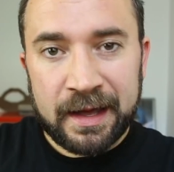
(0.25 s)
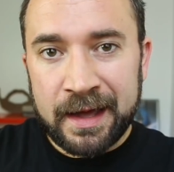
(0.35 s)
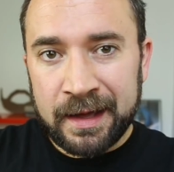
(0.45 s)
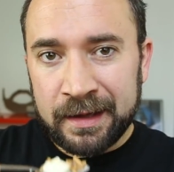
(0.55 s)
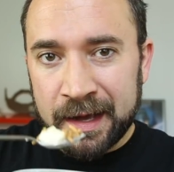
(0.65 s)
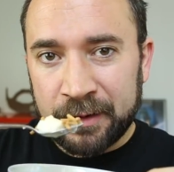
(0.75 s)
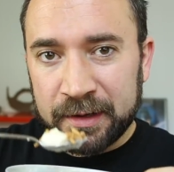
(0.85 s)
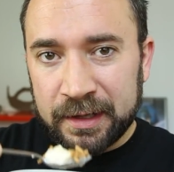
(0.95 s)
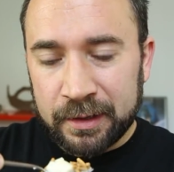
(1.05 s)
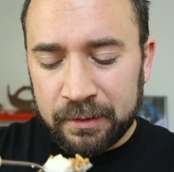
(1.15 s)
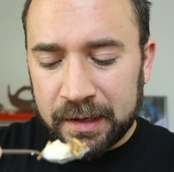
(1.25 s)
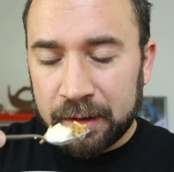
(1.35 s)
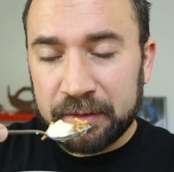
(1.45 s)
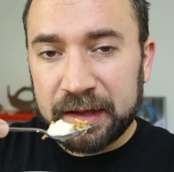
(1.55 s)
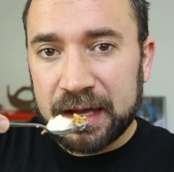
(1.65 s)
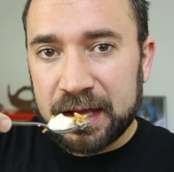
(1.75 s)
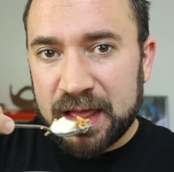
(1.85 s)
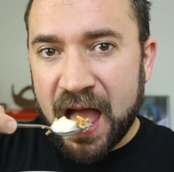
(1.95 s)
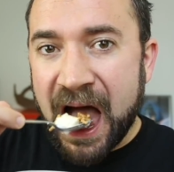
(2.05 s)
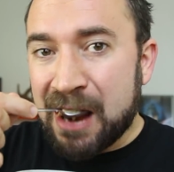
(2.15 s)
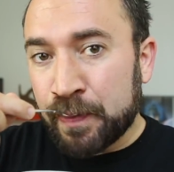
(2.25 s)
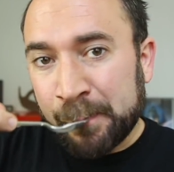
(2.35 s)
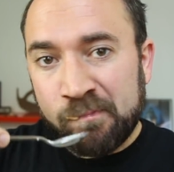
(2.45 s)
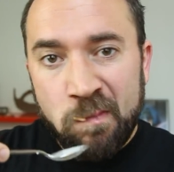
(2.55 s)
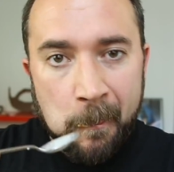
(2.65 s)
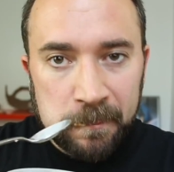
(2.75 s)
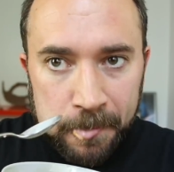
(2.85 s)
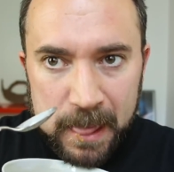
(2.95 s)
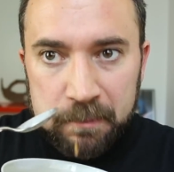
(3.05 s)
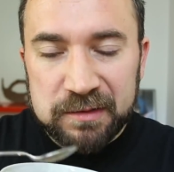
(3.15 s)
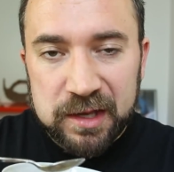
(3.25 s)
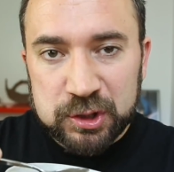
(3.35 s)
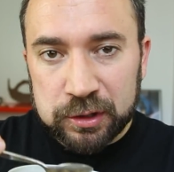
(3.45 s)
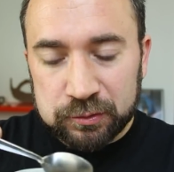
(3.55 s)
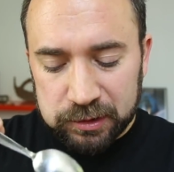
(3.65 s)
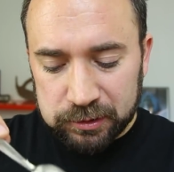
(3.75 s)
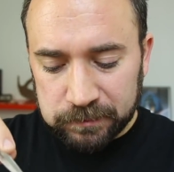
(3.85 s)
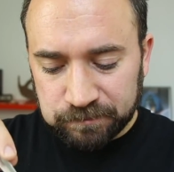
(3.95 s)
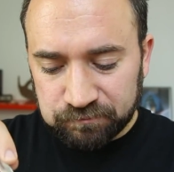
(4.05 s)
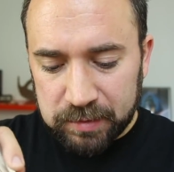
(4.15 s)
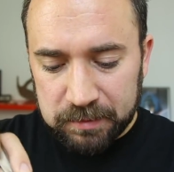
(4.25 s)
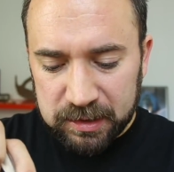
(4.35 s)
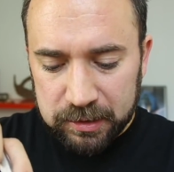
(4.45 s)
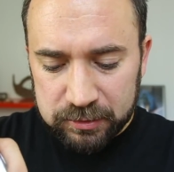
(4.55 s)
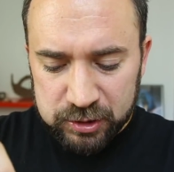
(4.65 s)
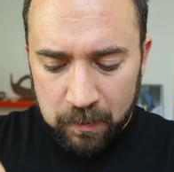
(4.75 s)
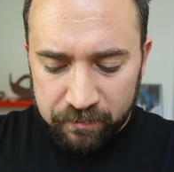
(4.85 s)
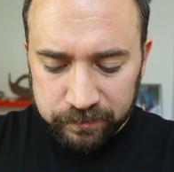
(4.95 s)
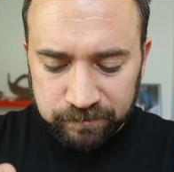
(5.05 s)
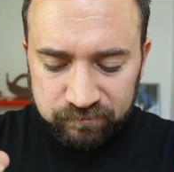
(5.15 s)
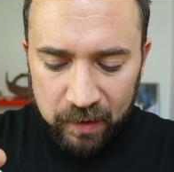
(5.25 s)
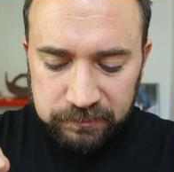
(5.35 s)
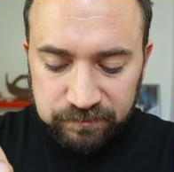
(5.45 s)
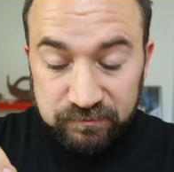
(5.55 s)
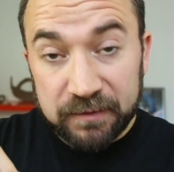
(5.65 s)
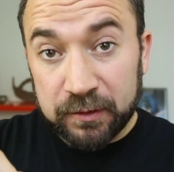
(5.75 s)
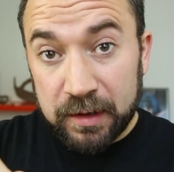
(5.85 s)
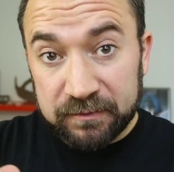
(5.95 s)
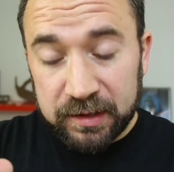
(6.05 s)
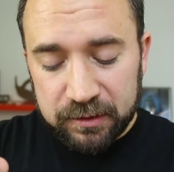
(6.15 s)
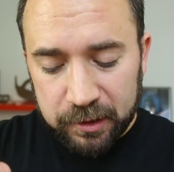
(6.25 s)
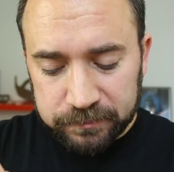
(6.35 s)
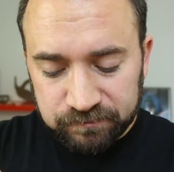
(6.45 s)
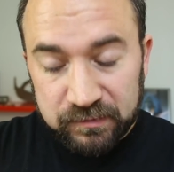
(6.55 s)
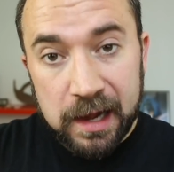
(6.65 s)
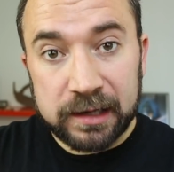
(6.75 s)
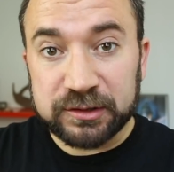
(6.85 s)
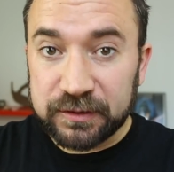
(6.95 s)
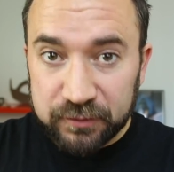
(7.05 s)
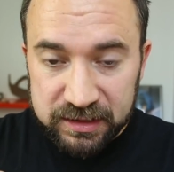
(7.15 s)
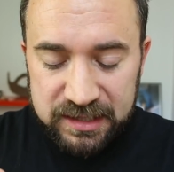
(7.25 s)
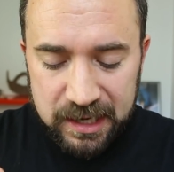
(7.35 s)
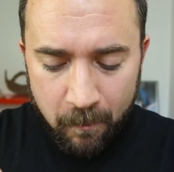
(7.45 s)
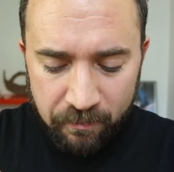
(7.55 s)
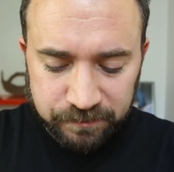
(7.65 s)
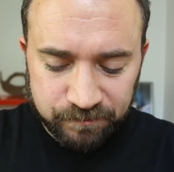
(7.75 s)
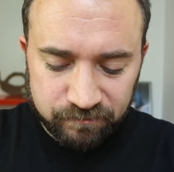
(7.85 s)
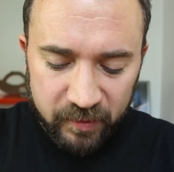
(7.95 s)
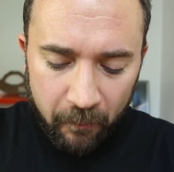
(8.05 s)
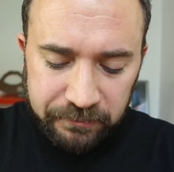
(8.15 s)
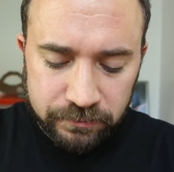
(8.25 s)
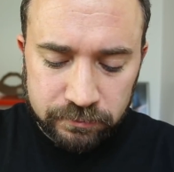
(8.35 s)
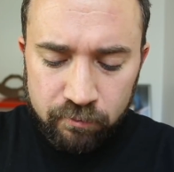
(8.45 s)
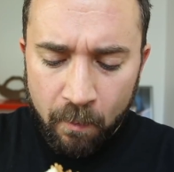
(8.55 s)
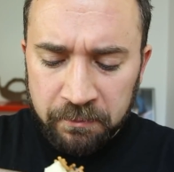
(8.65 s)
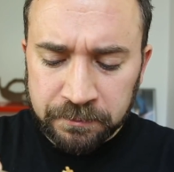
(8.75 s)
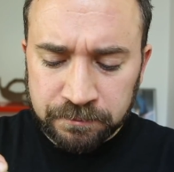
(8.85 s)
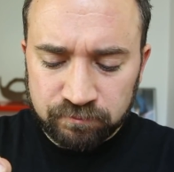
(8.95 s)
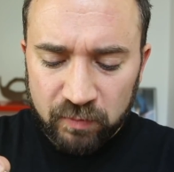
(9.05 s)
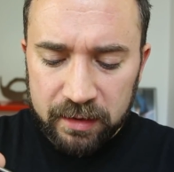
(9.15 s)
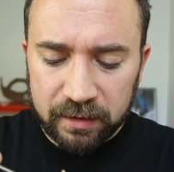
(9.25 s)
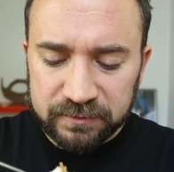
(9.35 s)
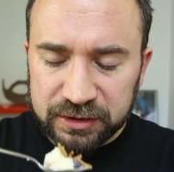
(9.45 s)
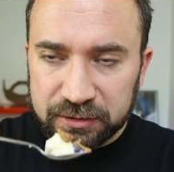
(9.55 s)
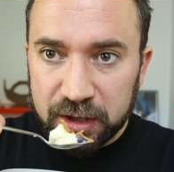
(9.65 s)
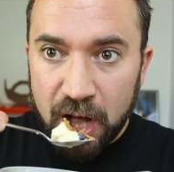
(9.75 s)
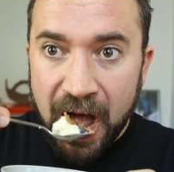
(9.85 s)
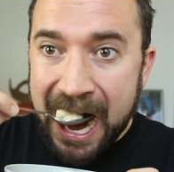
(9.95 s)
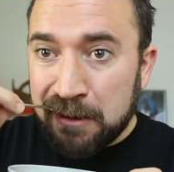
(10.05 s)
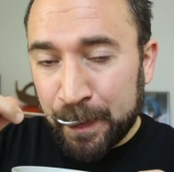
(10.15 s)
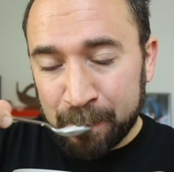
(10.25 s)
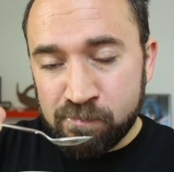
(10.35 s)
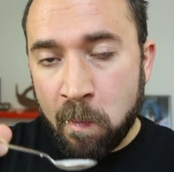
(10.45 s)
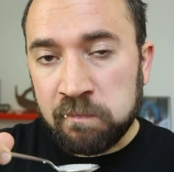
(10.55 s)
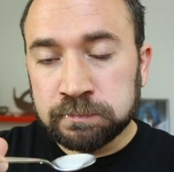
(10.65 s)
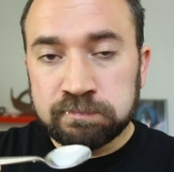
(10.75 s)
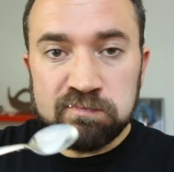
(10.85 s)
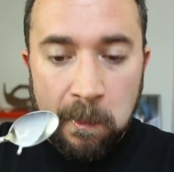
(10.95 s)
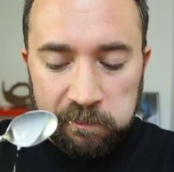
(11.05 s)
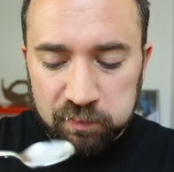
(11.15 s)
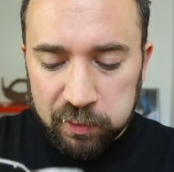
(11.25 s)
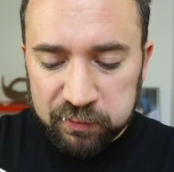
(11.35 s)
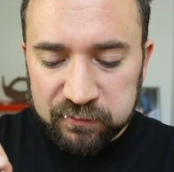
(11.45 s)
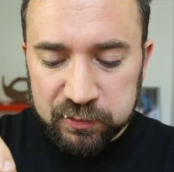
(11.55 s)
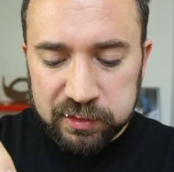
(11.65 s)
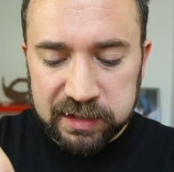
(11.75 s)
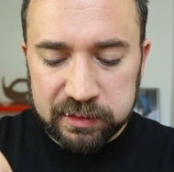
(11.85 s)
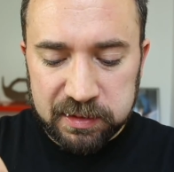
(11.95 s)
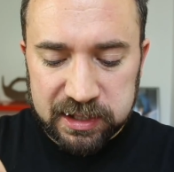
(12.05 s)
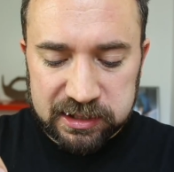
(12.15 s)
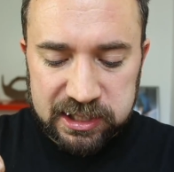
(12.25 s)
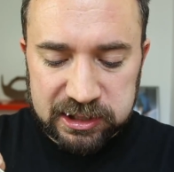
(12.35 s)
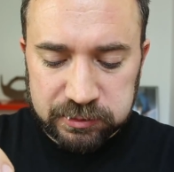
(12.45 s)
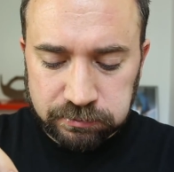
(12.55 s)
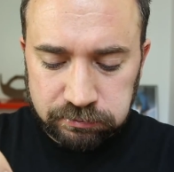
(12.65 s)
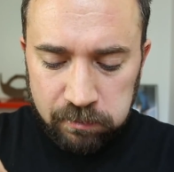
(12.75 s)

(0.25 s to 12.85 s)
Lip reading: Hey, how are you? How are the kids? Be they children or baby goats. If you have neither, how's your free time? I love cereal. Both the food and the podcast.